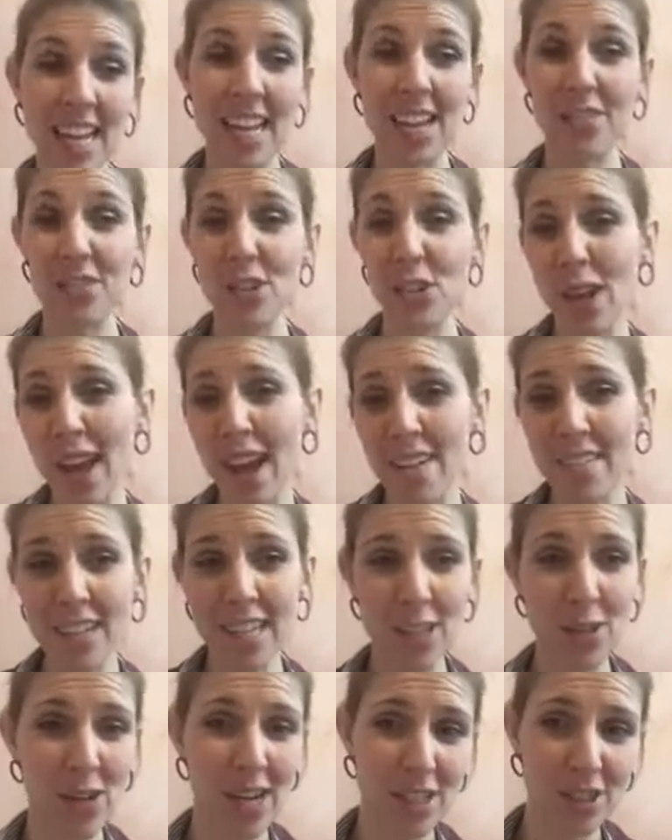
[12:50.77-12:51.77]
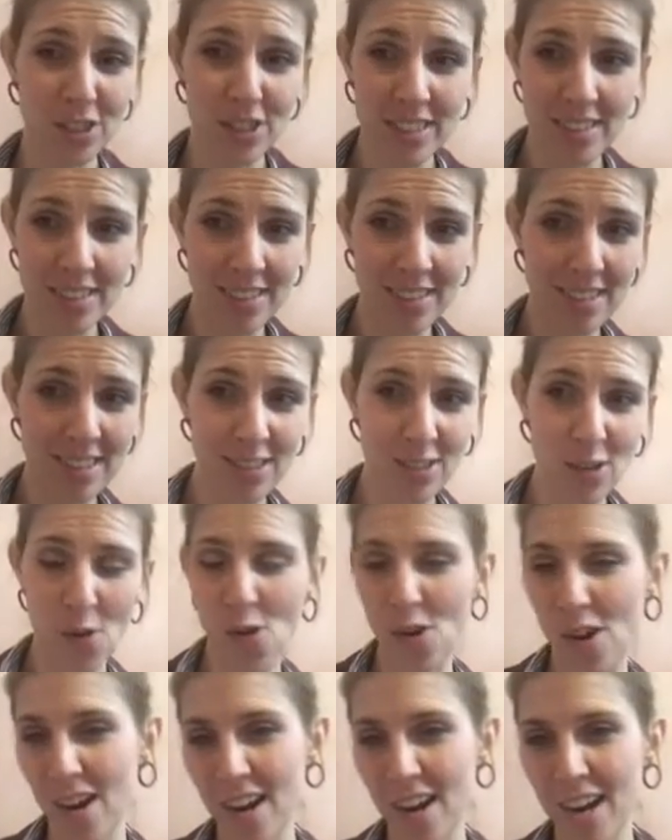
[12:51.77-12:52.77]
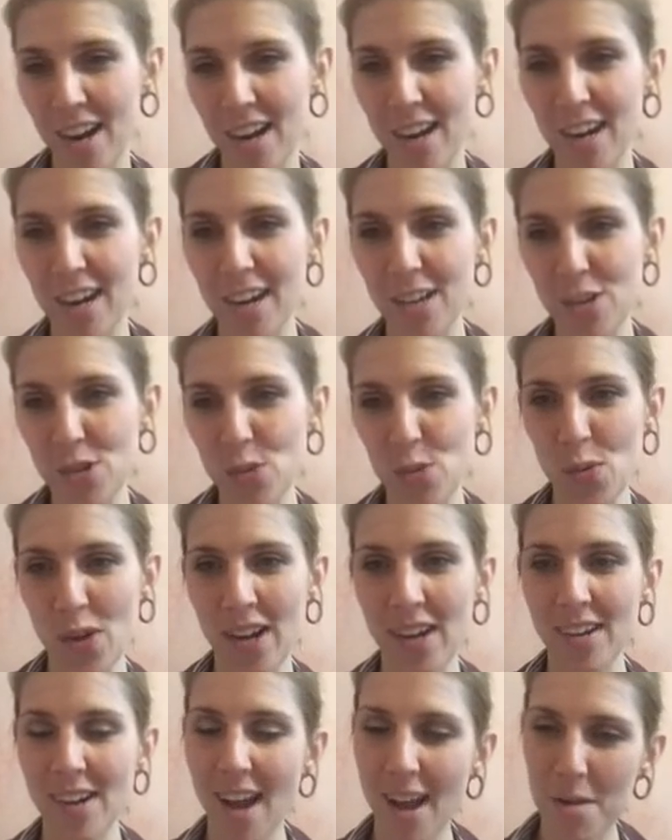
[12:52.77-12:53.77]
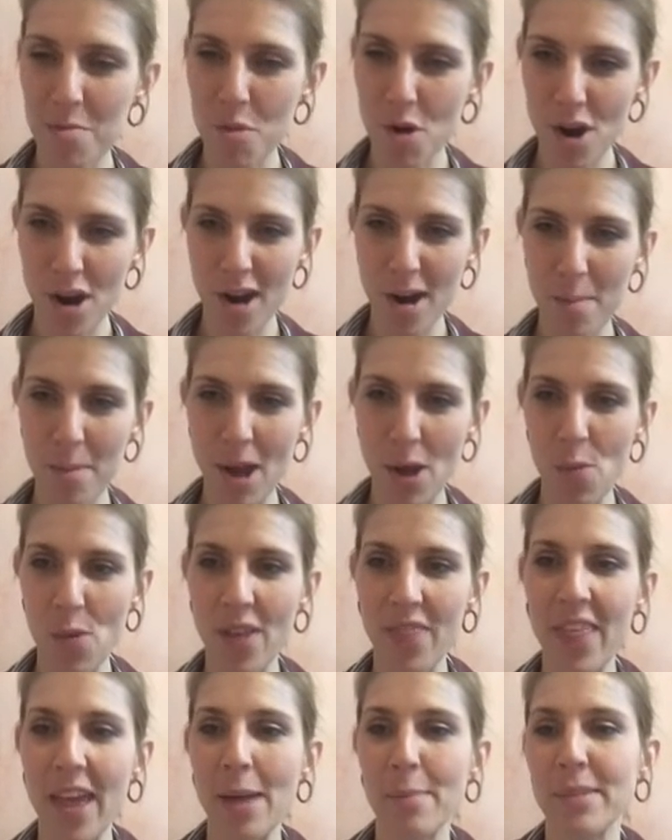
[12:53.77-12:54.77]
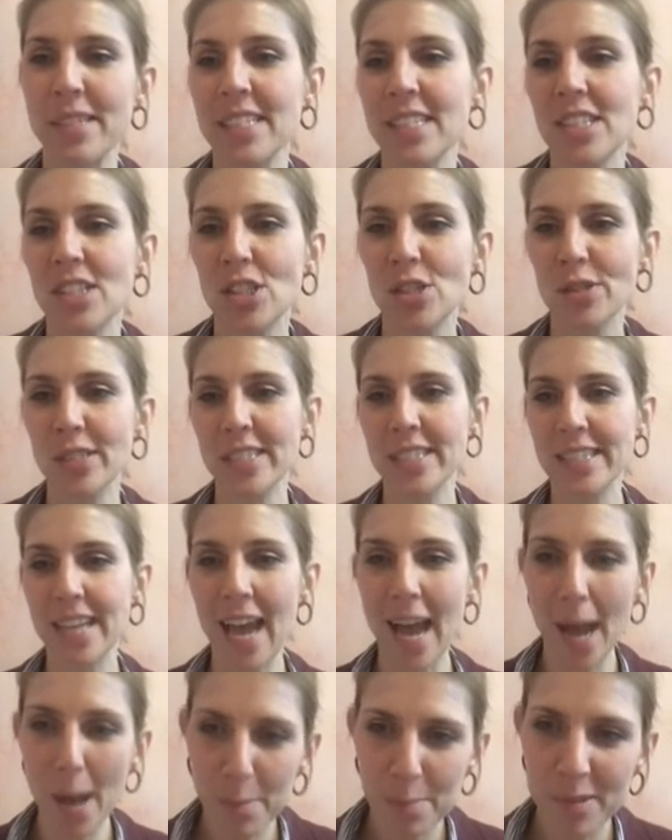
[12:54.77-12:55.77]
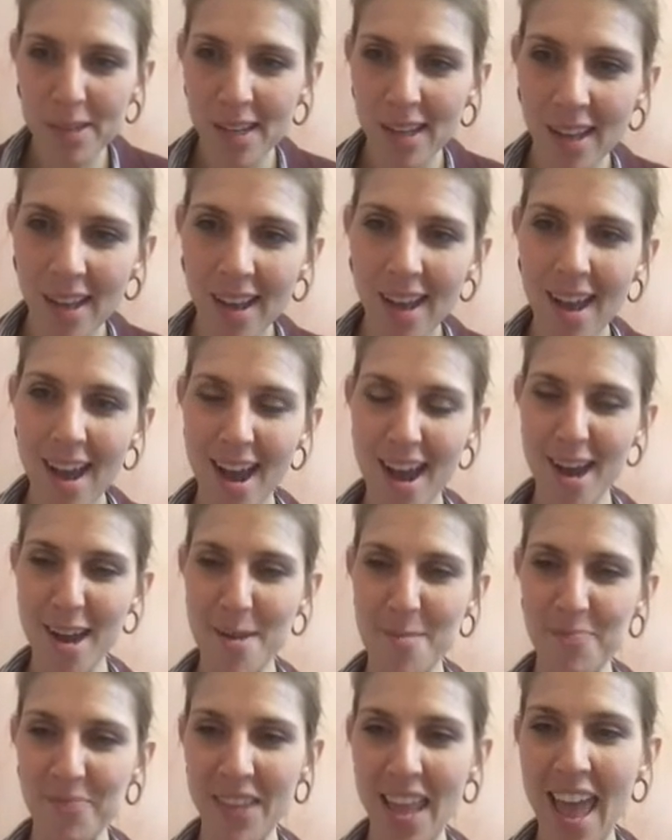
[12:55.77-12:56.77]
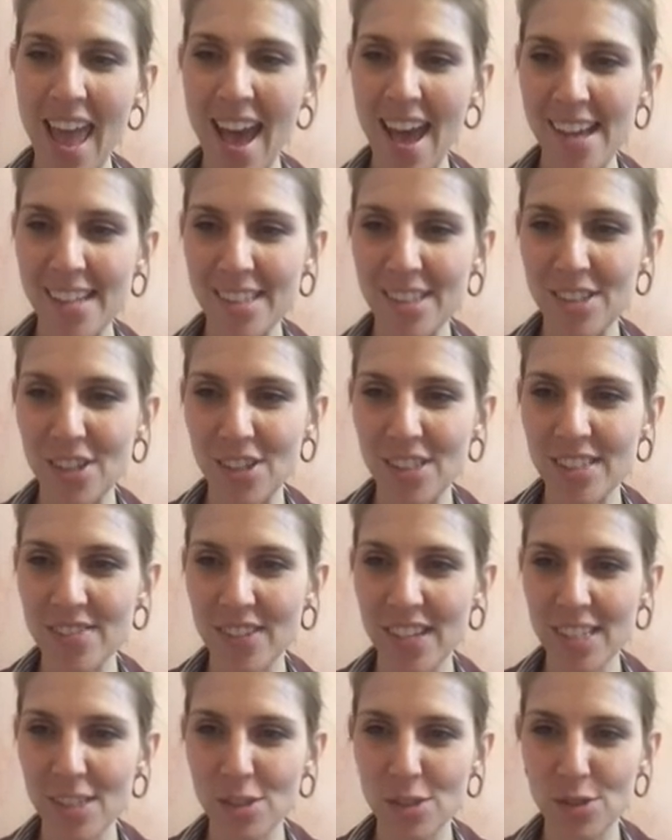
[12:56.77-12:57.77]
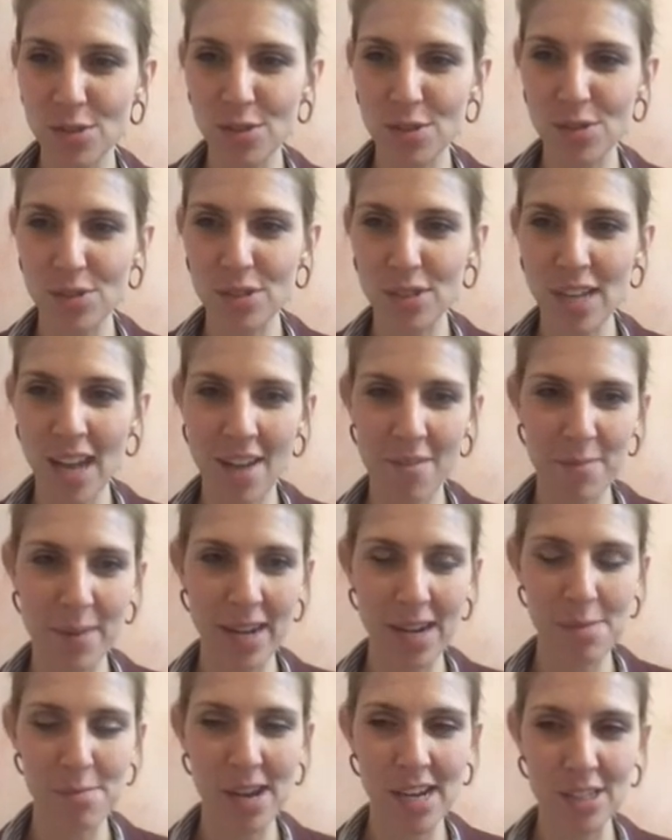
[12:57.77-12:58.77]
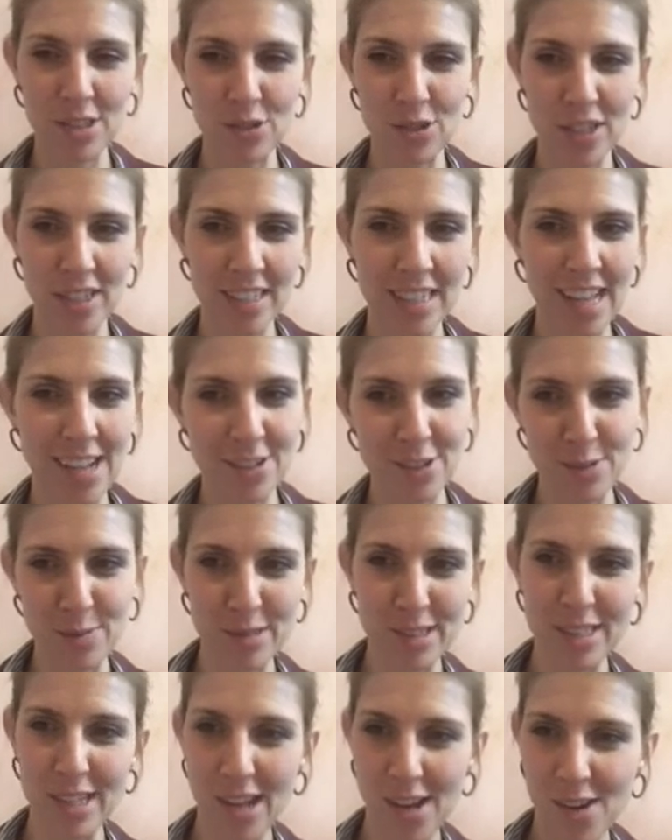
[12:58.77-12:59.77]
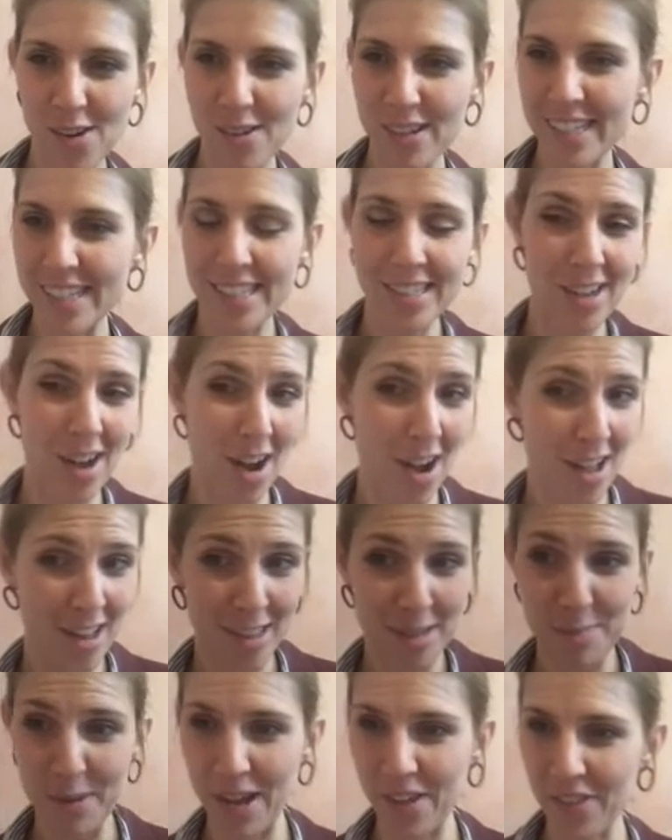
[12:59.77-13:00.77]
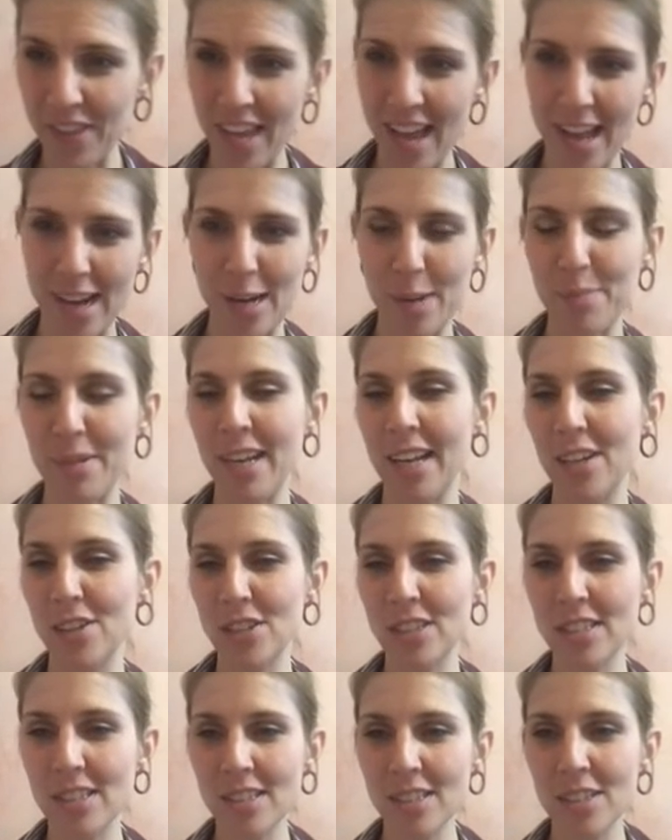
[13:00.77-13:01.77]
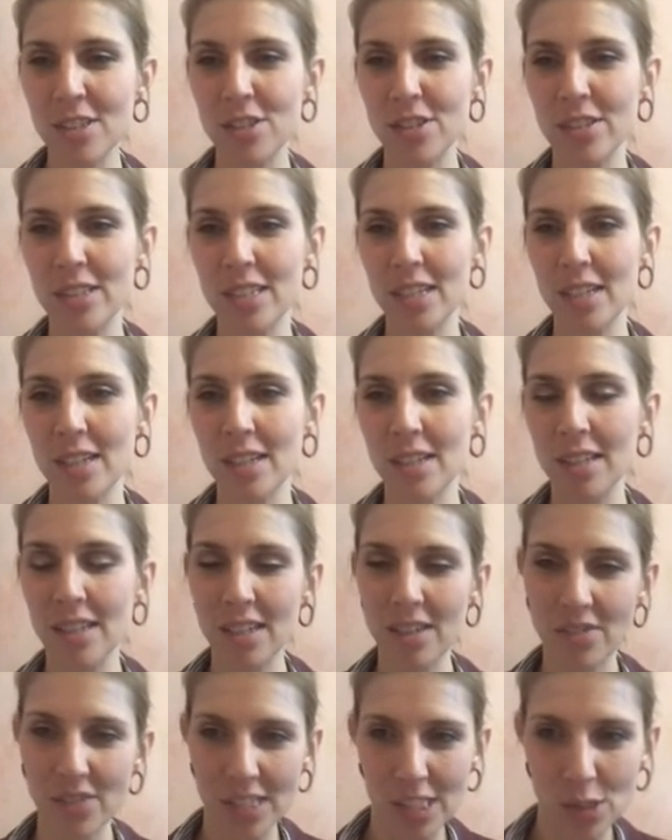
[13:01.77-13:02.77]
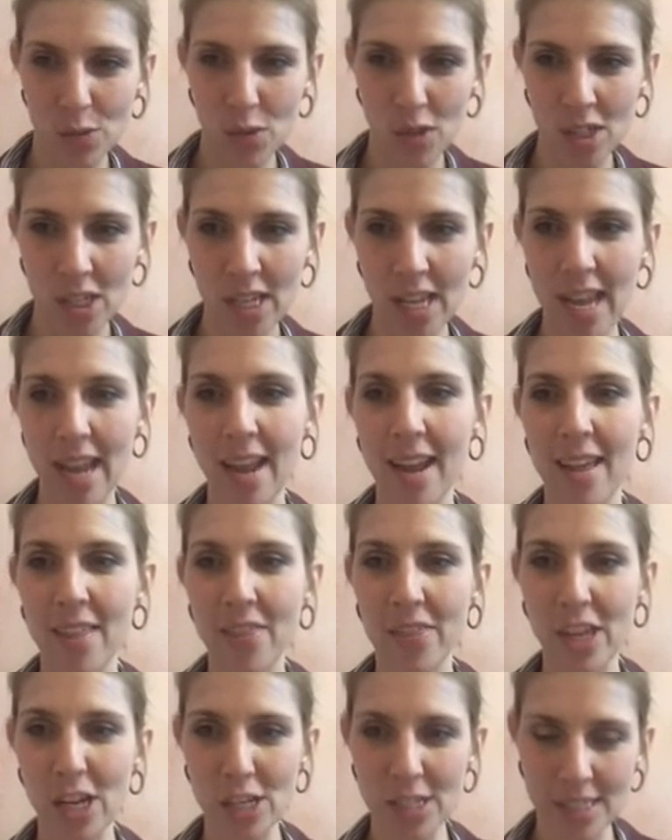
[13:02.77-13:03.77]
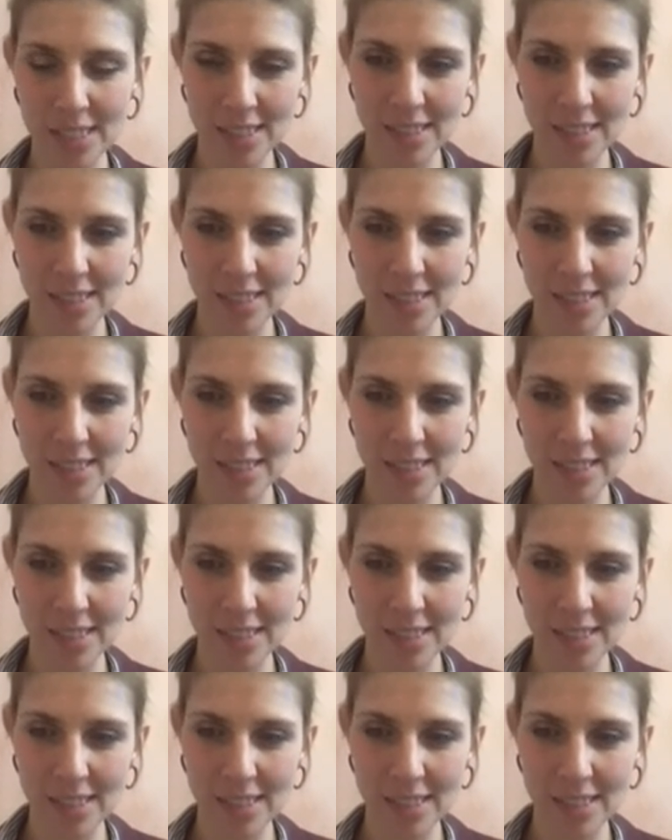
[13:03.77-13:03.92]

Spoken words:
If you have any questions or you want to talk more about what that means to adapt, as those of us who have been in Montessori classrooms know, it's all about the adaptation to the individual and their